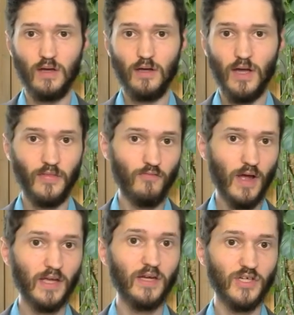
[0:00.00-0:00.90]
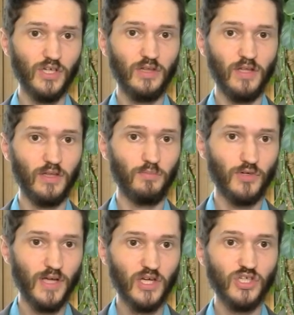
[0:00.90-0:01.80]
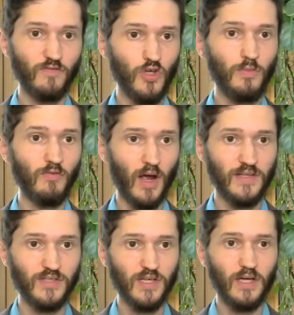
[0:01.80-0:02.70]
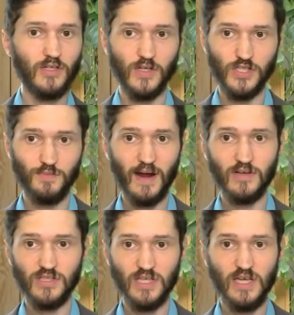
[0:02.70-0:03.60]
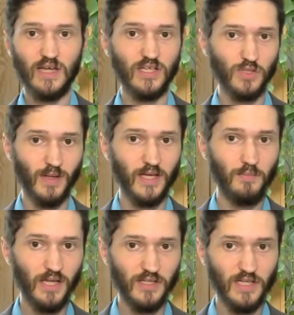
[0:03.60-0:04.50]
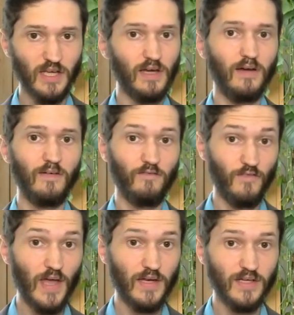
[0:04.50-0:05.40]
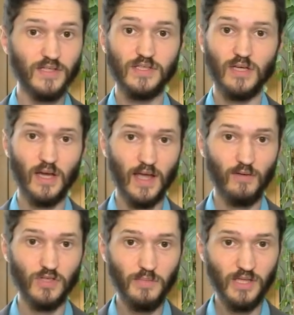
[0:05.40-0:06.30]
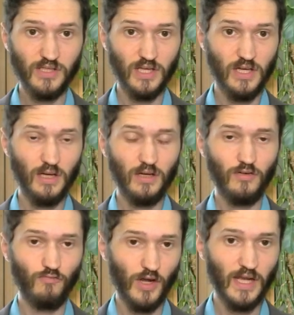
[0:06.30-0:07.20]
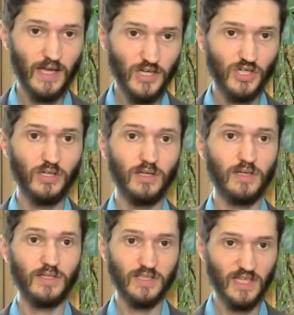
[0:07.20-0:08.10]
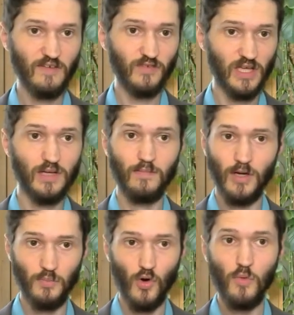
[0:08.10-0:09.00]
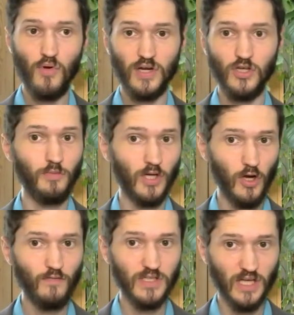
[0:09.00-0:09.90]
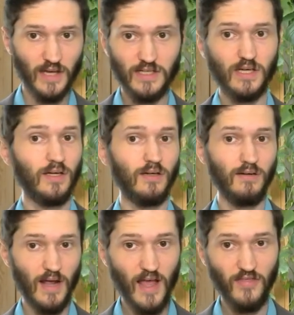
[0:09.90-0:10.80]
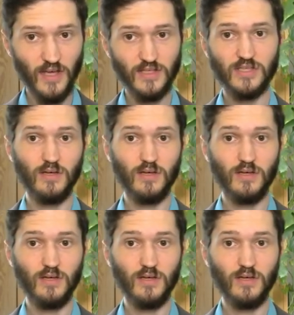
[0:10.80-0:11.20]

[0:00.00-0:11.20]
and the recognition that the protection of human rights, transparency and explainability, fairness, accountability, regulation, safety, appropriate human oversight, ethics,